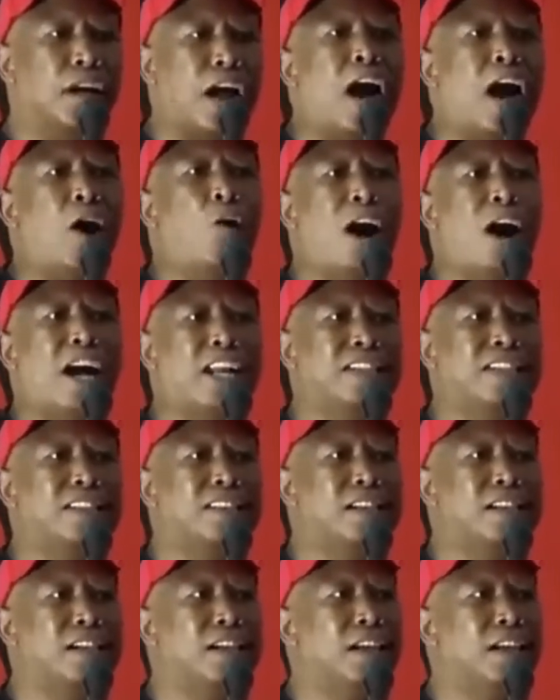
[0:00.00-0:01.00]
Cowards
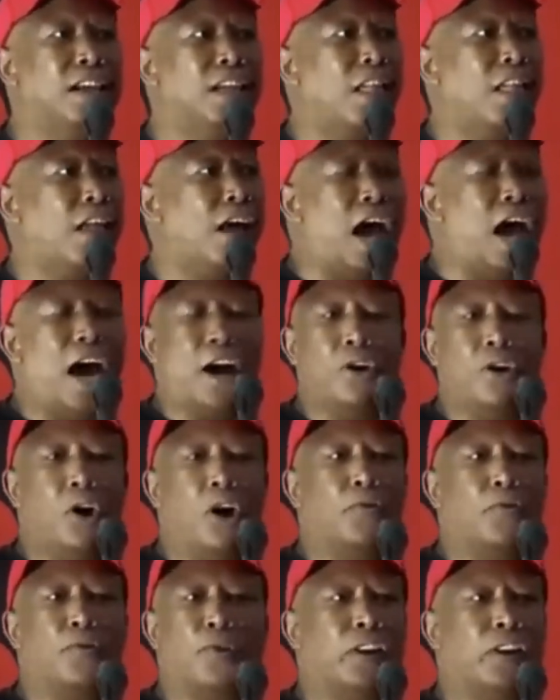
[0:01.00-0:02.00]
are
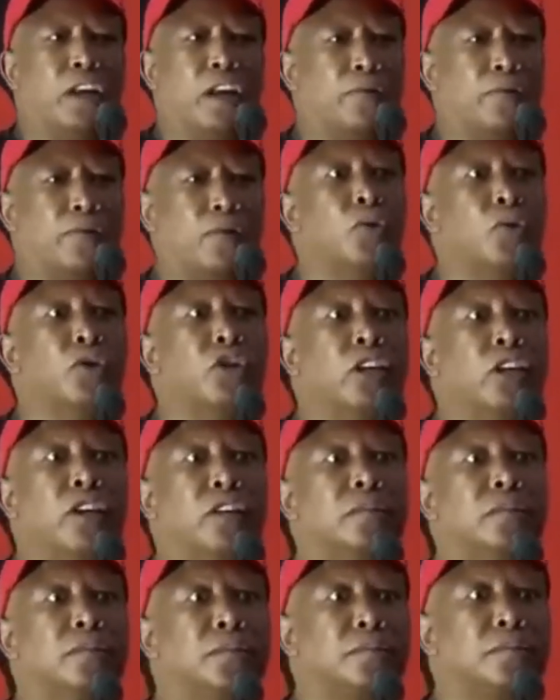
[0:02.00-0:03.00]
not for the revolution.